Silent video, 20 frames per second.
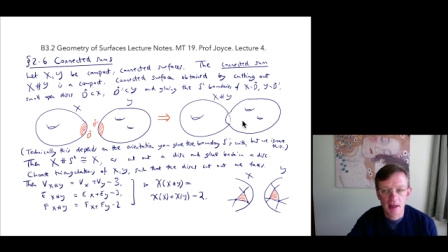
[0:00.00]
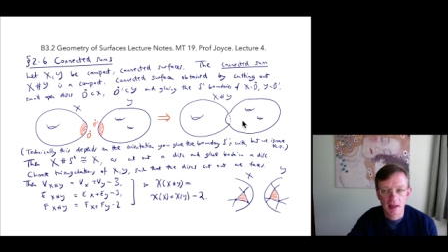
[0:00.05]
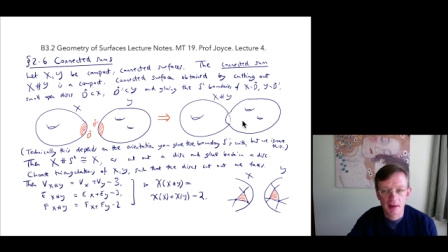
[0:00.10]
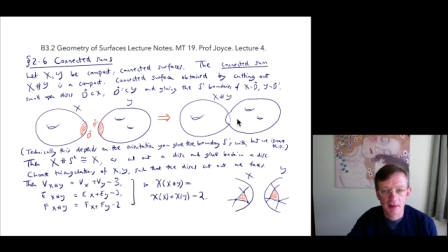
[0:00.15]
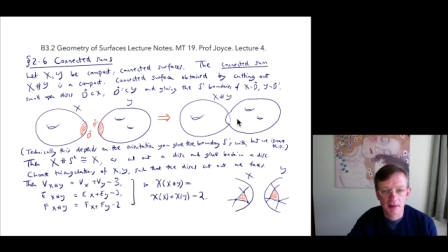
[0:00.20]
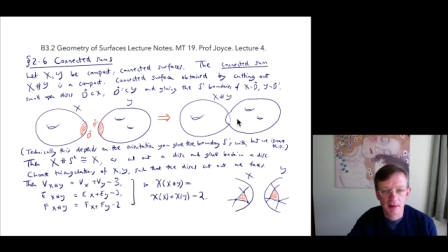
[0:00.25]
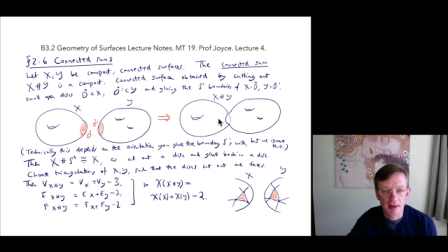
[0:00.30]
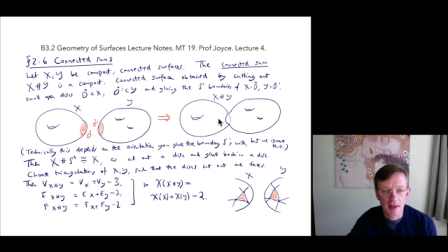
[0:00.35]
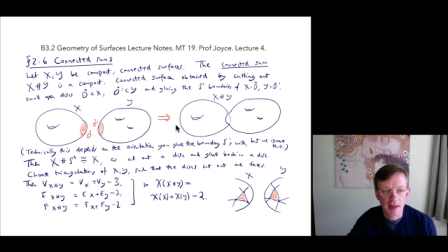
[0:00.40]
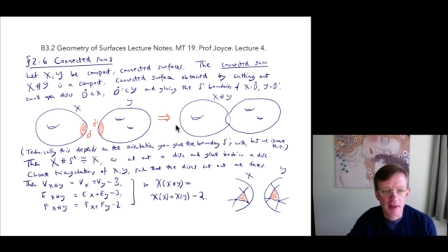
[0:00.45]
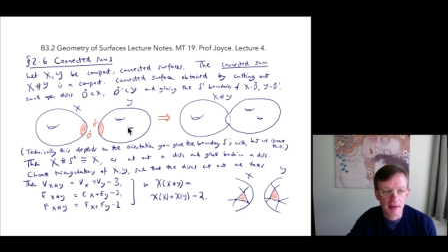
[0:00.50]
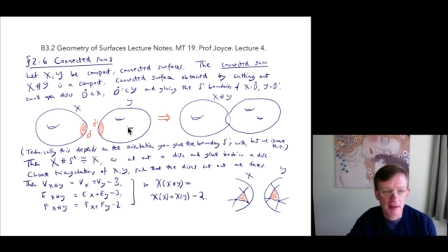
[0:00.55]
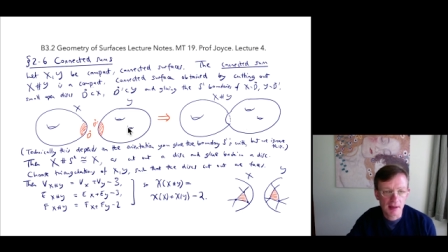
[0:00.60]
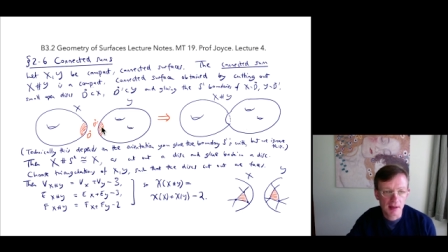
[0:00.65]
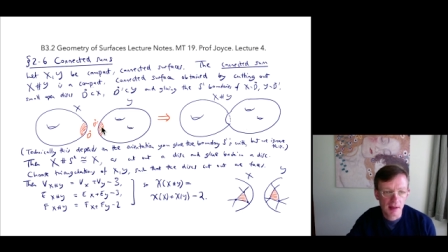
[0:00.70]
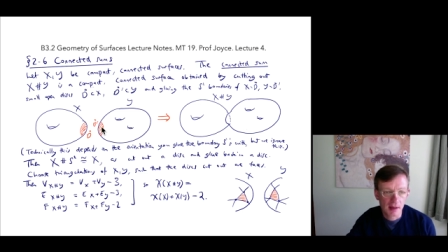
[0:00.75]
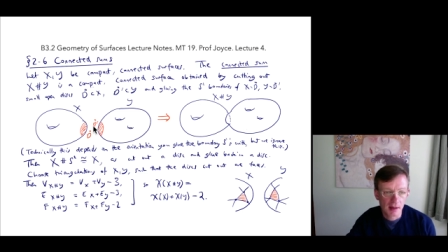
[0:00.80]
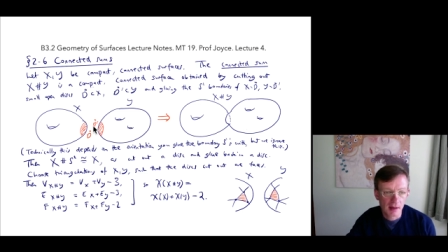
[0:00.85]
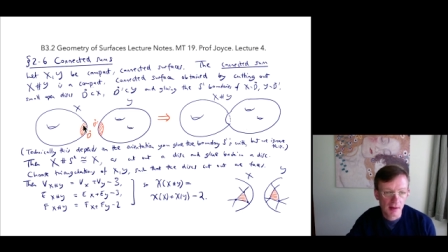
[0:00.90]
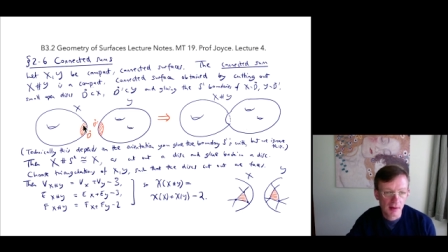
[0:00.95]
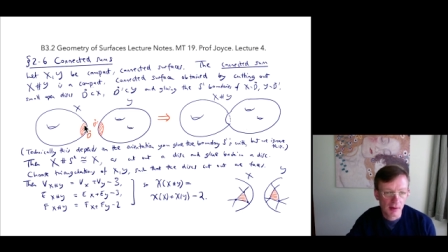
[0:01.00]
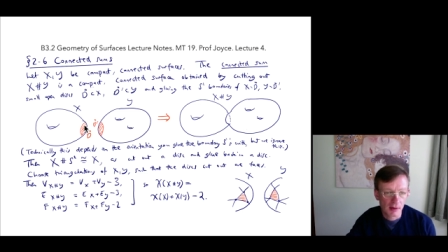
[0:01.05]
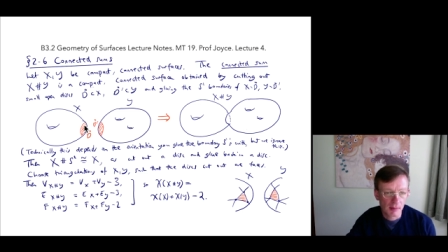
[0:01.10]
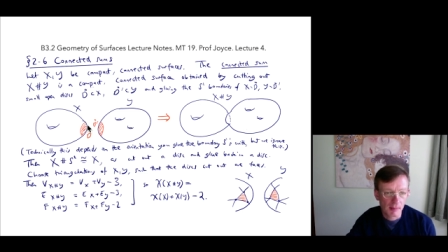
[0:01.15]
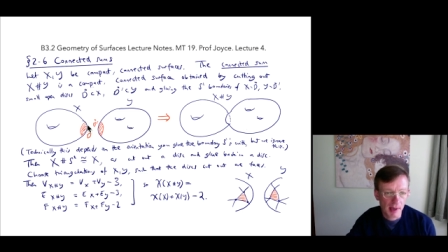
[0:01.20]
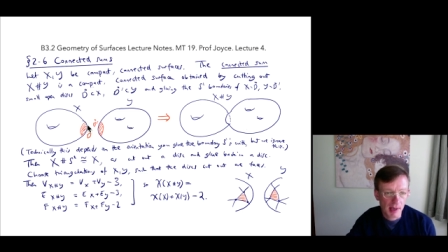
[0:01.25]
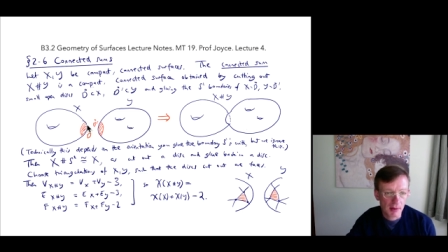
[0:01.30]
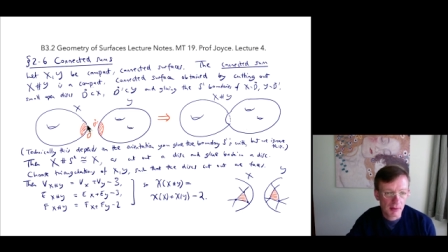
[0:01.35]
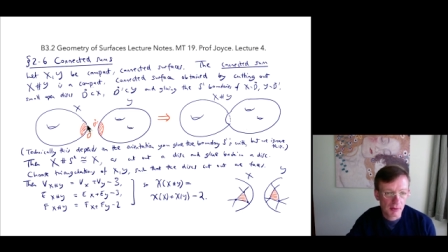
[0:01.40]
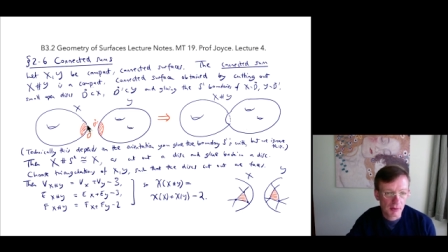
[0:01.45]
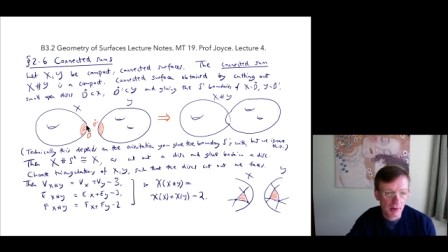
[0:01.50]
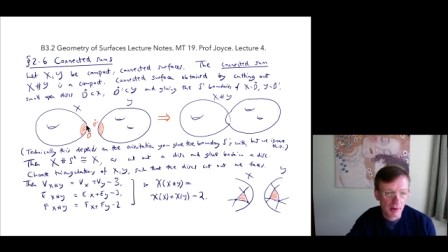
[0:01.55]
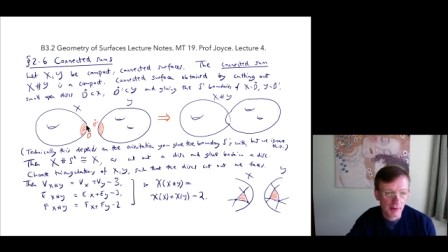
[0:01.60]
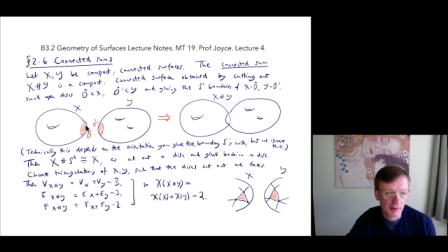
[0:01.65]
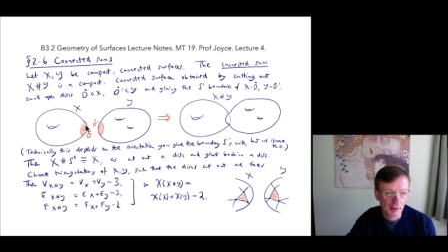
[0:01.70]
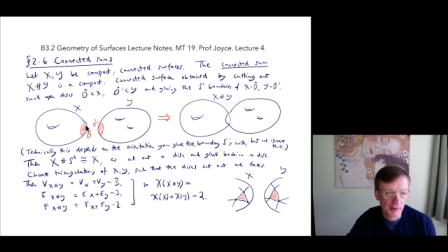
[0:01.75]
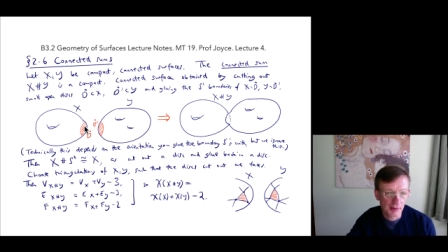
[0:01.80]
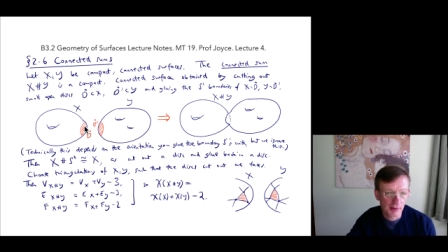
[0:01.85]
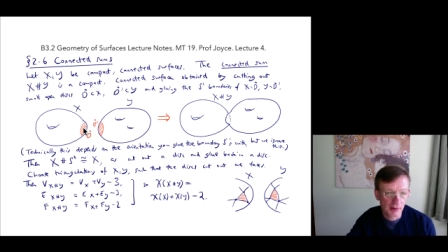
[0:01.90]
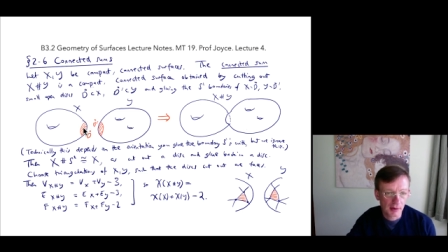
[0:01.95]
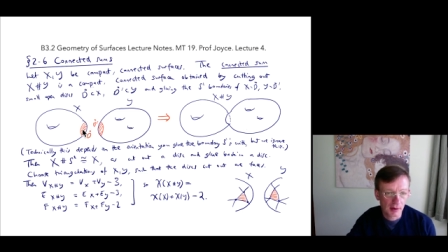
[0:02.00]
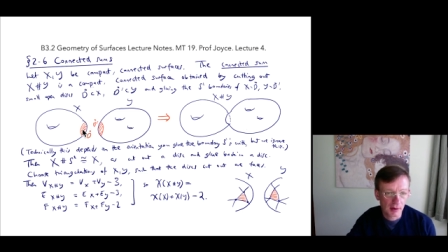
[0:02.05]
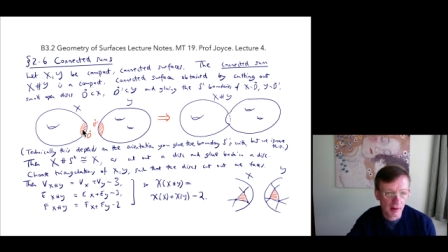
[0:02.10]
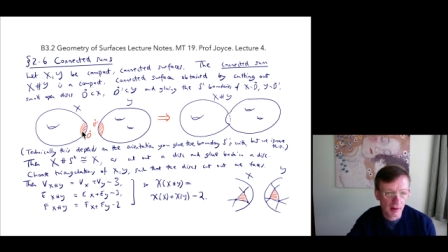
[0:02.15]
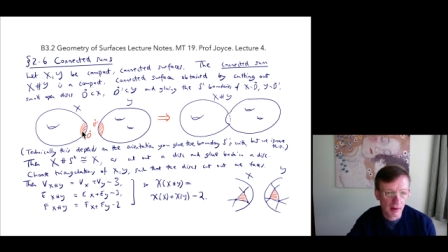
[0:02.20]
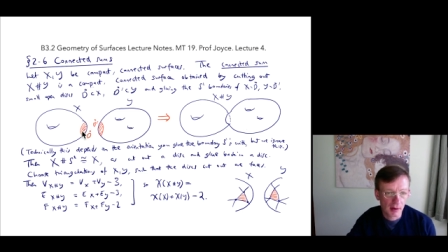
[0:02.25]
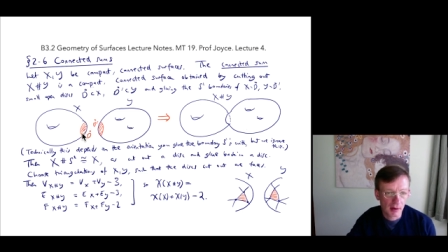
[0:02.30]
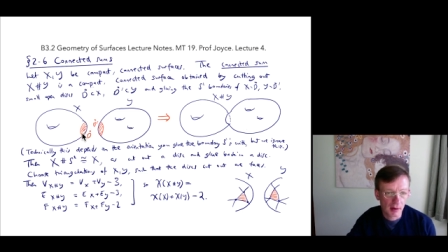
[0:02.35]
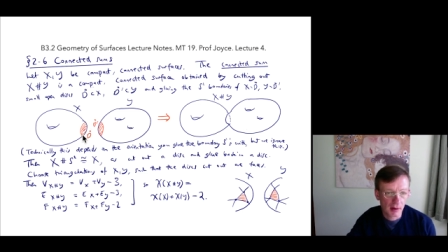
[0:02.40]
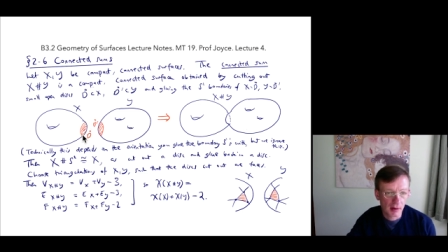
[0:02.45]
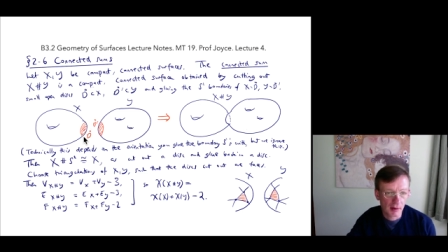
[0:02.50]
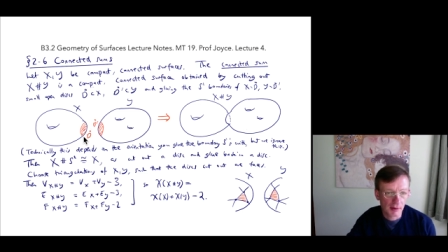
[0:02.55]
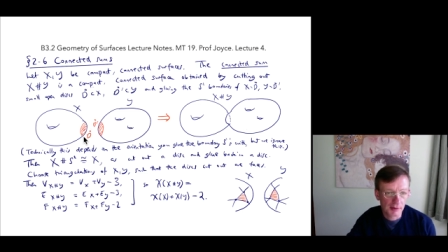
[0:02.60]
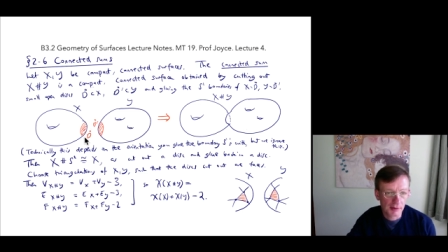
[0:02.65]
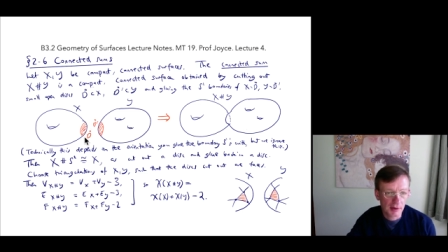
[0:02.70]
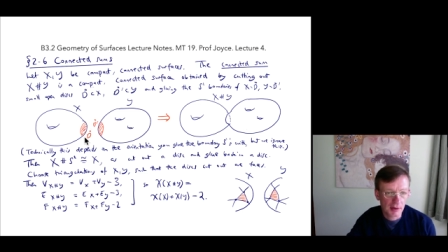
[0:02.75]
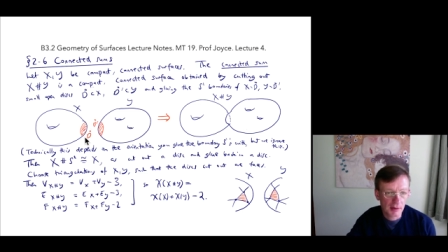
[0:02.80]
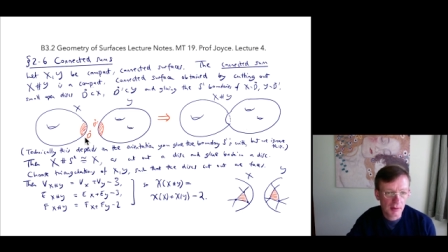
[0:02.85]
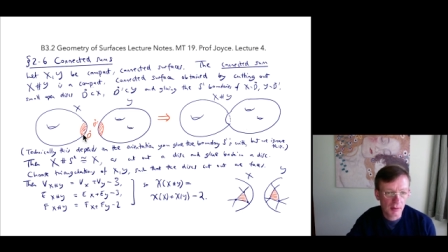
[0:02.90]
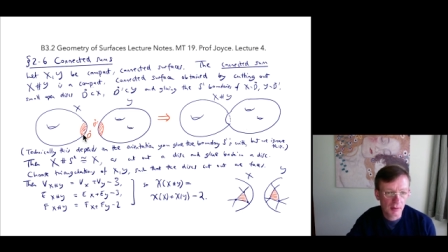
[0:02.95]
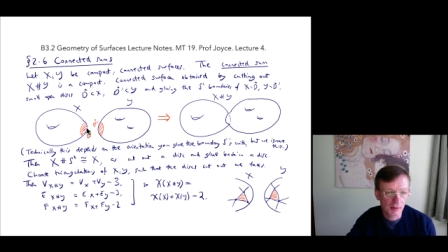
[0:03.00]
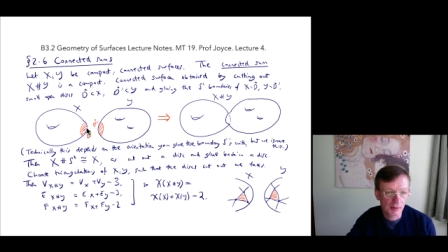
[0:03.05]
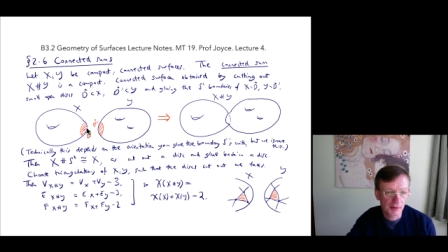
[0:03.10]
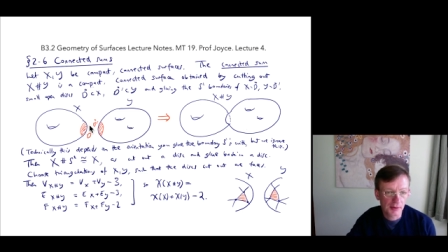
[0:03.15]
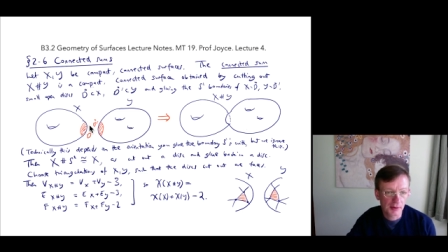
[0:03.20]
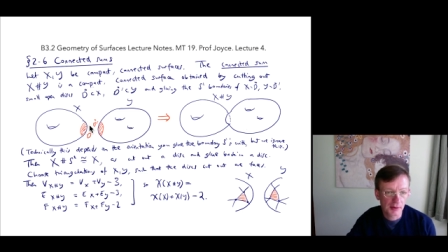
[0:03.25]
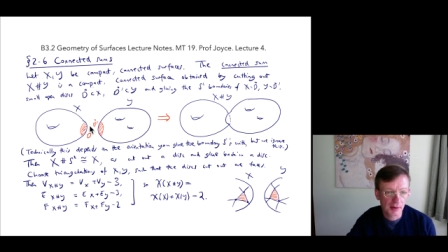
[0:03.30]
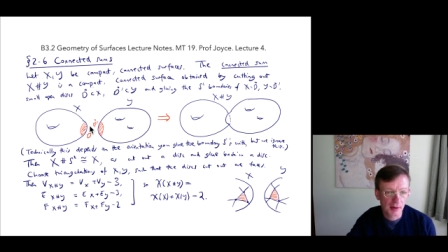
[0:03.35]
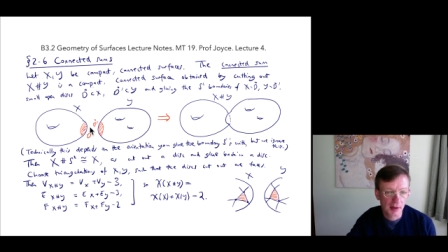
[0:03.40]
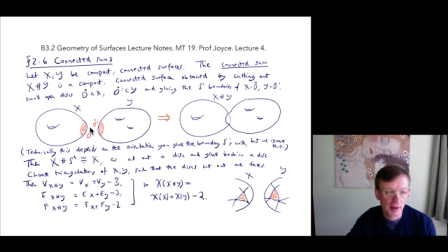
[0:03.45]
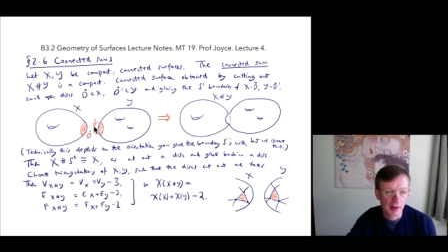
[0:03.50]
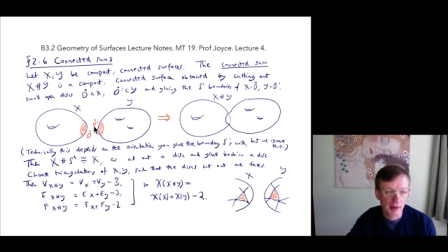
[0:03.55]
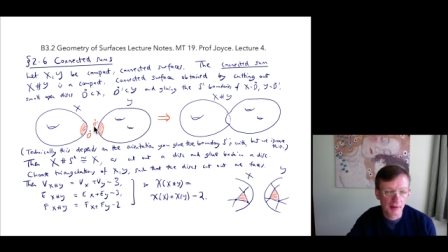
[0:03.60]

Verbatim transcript: and then the boundaries are circles.